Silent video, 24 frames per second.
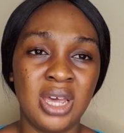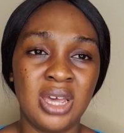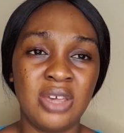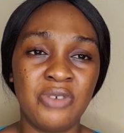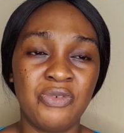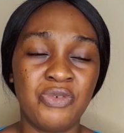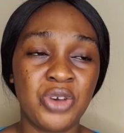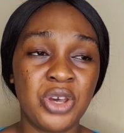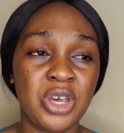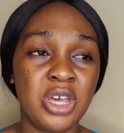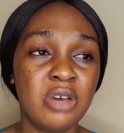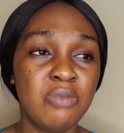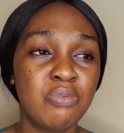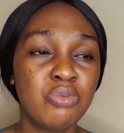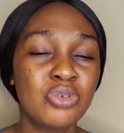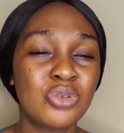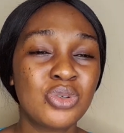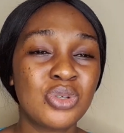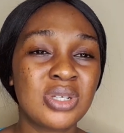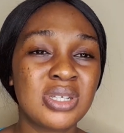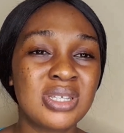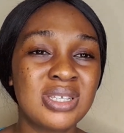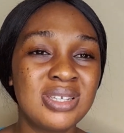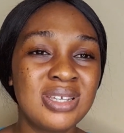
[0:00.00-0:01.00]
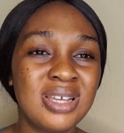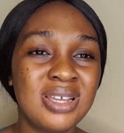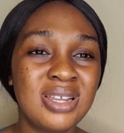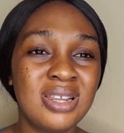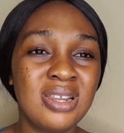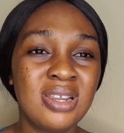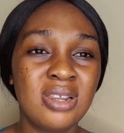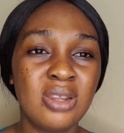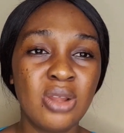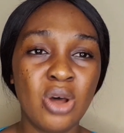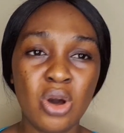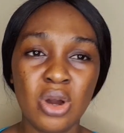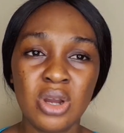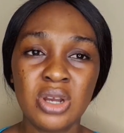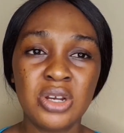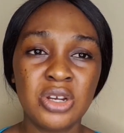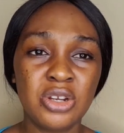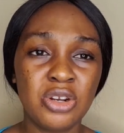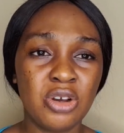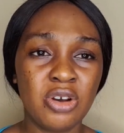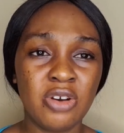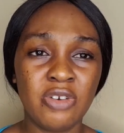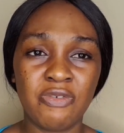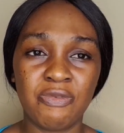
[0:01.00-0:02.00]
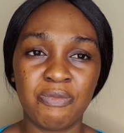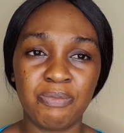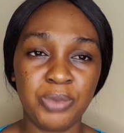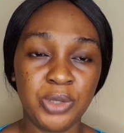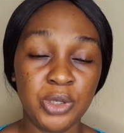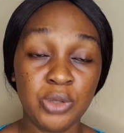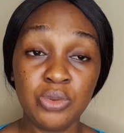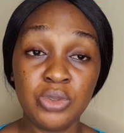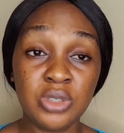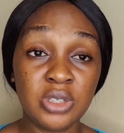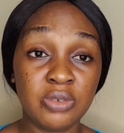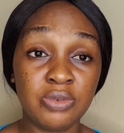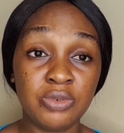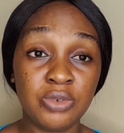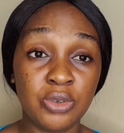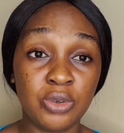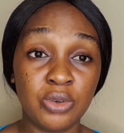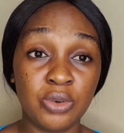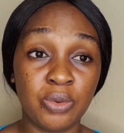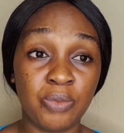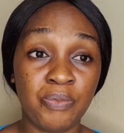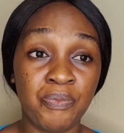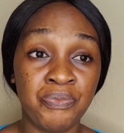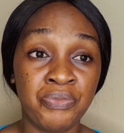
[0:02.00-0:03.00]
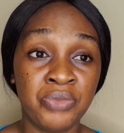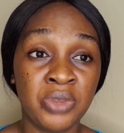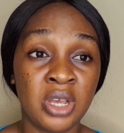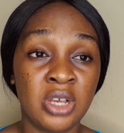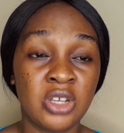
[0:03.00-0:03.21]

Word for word: If you're able to stay long enough, beautiful,